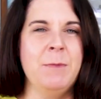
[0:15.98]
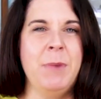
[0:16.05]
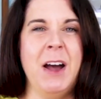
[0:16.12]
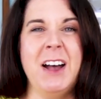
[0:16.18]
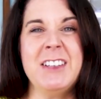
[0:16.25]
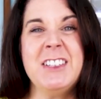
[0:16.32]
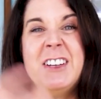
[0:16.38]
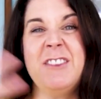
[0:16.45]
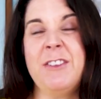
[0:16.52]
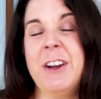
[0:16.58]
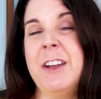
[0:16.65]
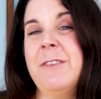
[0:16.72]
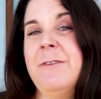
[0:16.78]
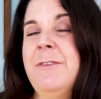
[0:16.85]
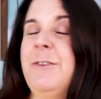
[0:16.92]
and positive
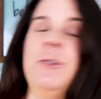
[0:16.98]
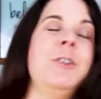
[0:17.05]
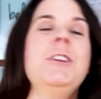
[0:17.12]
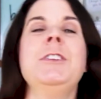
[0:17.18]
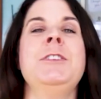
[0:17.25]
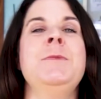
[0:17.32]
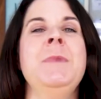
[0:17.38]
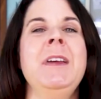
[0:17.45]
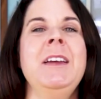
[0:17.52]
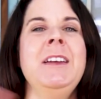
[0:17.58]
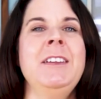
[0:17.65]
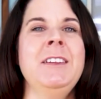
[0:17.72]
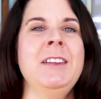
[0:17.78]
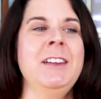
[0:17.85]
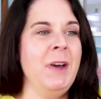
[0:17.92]

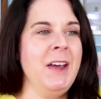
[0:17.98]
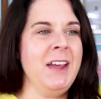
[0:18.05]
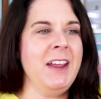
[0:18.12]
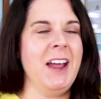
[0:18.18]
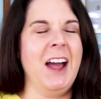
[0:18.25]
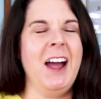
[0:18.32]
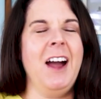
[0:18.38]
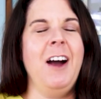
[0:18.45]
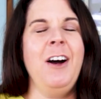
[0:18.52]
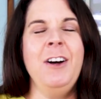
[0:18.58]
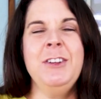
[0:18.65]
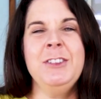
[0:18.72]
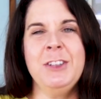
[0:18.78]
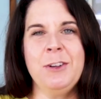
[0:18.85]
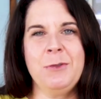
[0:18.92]
reinforcement, but I
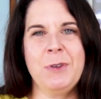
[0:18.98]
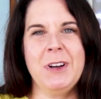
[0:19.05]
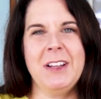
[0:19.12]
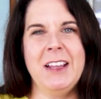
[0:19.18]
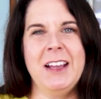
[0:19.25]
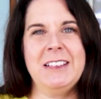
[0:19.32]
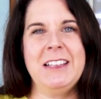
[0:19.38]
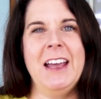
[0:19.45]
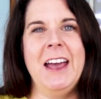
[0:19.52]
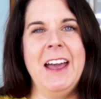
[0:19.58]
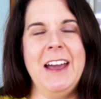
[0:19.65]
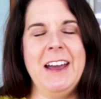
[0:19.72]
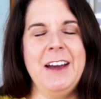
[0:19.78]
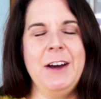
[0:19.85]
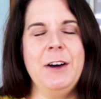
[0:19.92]
also realize
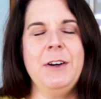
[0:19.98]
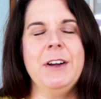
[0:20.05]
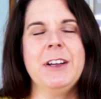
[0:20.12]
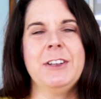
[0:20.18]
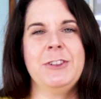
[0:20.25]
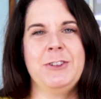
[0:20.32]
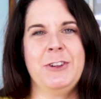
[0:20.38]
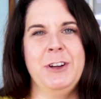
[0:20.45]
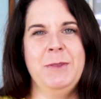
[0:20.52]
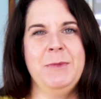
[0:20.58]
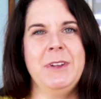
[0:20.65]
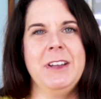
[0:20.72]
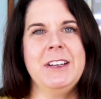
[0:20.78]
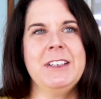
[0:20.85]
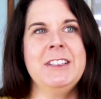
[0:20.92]
how
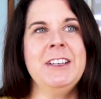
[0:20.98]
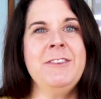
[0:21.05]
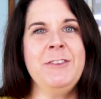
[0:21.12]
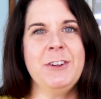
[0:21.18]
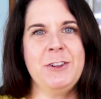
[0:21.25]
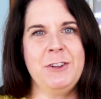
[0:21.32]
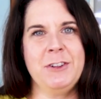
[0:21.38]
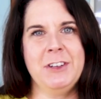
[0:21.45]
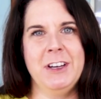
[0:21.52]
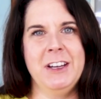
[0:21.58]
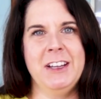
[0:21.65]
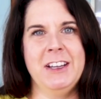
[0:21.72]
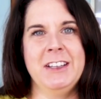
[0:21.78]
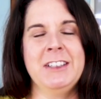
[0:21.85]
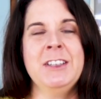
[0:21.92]
extremely difficult it
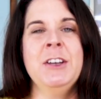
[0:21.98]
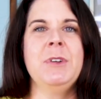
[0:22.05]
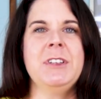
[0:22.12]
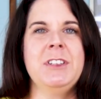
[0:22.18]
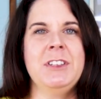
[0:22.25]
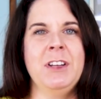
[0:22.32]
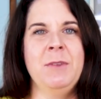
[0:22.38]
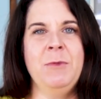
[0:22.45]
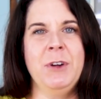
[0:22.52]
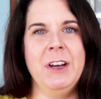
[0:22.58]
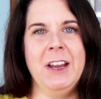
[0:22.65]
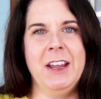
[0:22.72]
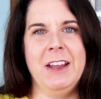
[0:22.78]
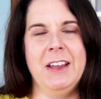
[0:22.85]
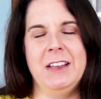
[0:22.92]
is when
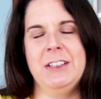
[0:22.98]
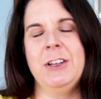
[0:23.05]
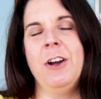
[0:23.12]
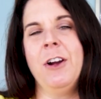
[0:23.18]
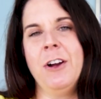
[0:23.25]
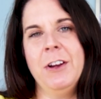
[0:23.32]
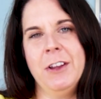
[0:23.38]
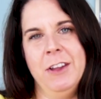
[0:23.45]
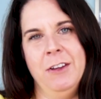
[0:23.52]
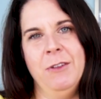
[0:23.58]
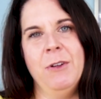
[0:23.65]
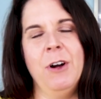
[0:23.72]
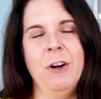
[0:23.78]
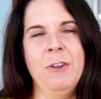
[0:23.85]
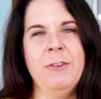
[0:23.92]
someone has hurt
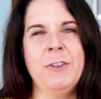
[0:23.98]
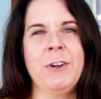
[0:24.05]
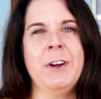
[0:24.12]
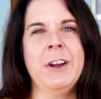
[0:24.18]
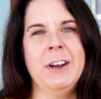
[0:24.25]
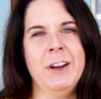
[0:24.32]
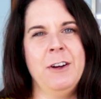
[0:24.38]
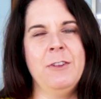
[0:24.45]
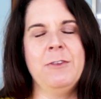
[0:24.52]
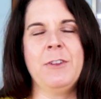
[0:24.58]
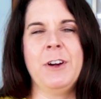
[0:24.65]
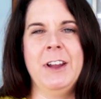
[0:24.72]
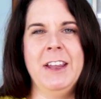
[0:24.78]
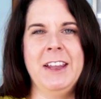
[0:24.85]
you over and over